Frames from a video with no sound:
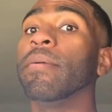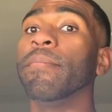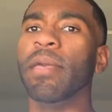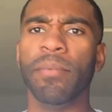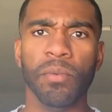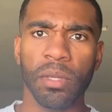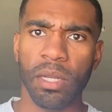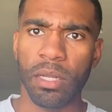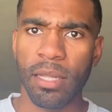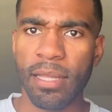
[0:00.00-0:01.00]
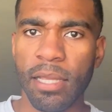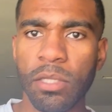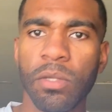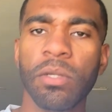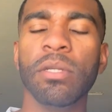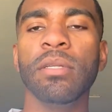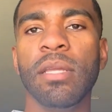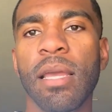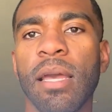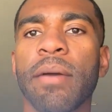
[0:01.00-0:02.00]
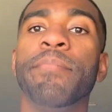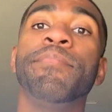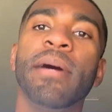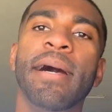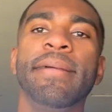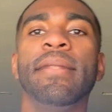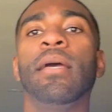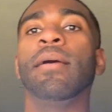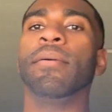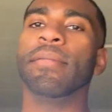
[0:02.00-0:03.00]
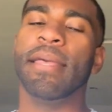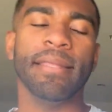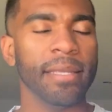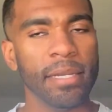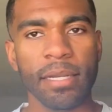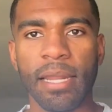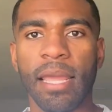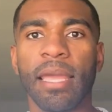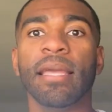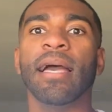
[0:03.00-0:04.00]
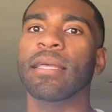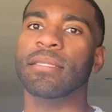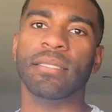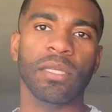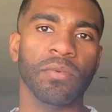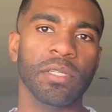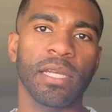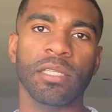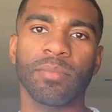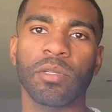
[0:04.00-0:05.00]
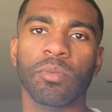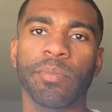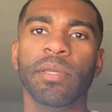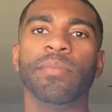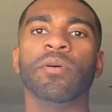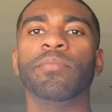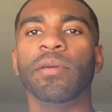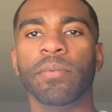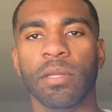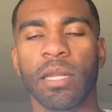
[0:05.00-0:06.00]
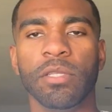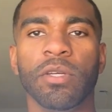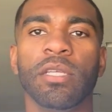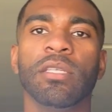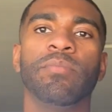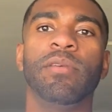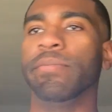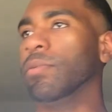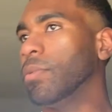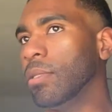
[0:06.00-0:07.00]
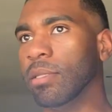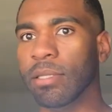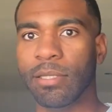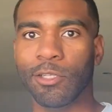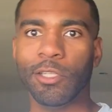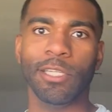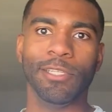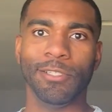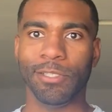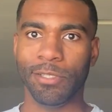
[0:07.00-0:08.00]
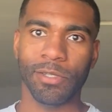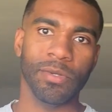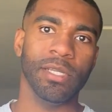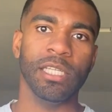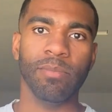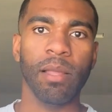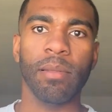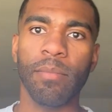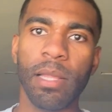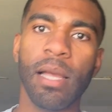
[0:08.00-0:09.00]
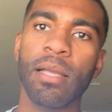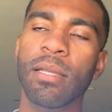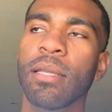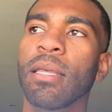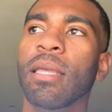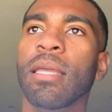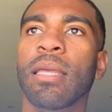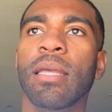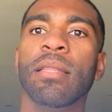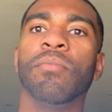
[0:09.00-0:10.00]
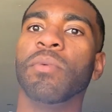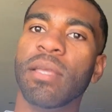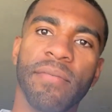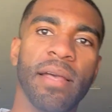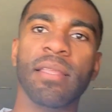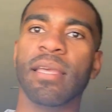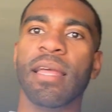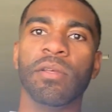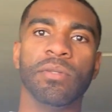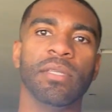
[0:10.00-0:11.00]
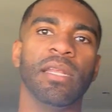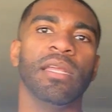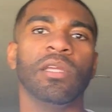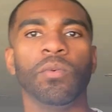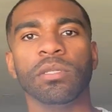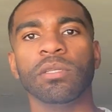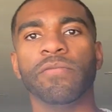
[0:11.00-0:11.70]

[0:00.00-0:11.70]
maybe we could have did that sooner, yeah. But at the end of the day, I'd still reach out to multiple people that I trusted, people with the engineers, the degrees, blah, blah, blah. And we found the guy who did it. He wasn't